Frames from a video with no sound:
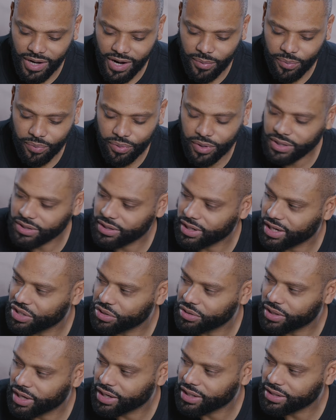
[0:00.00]
I, I
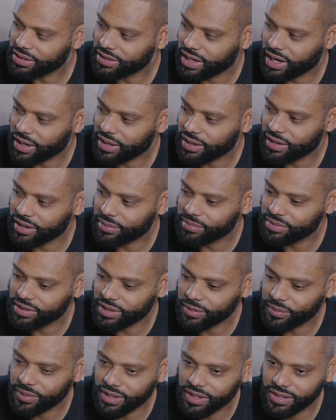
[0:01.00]
appreciate you taking the time to come
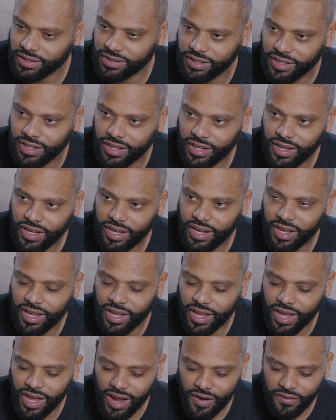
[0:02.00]
sit with us. Nah, I appreciate
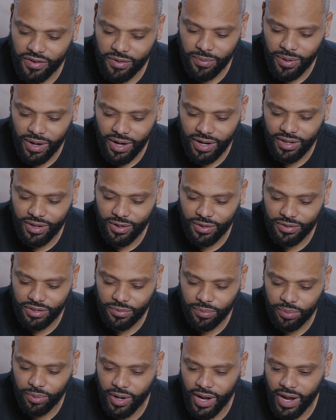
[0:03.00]
you guys. Everybody coming. Go
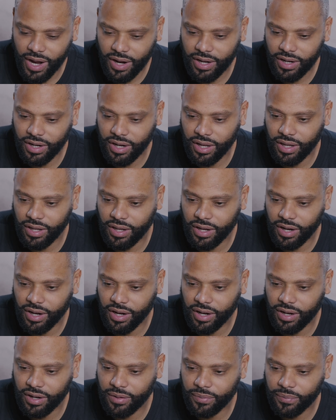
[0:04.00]
support. How can they
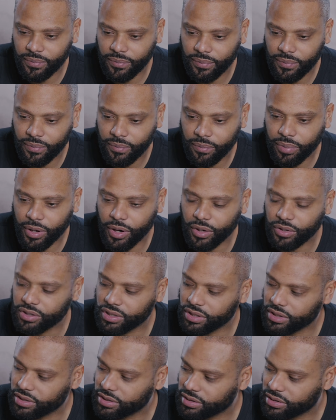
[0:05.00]
um,
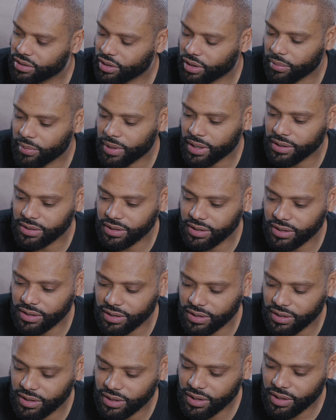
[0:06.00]
purchase? Talking about
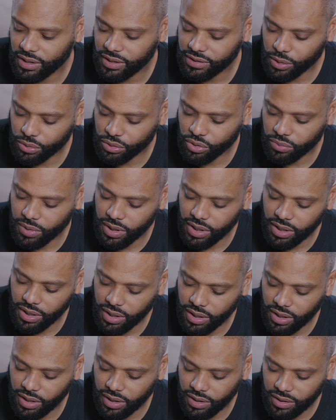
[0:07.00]
the social
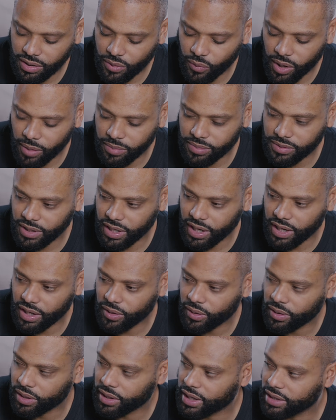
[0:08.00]
media, the
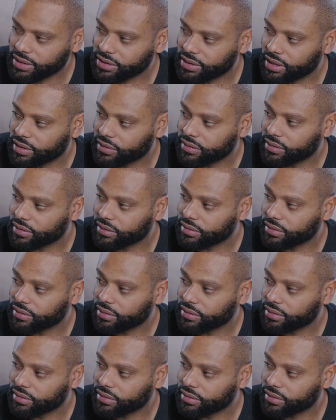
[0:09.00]
website, all of that stuff.